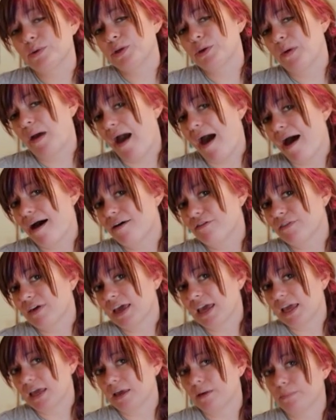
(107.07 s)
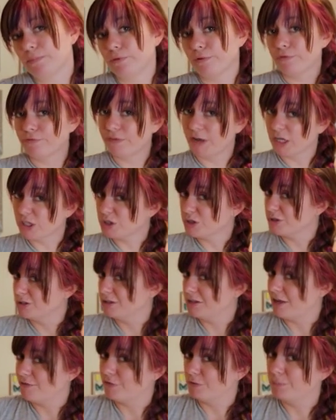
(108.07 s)
when you have a
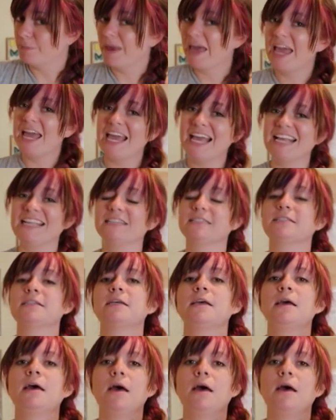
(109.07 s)
professional level paint,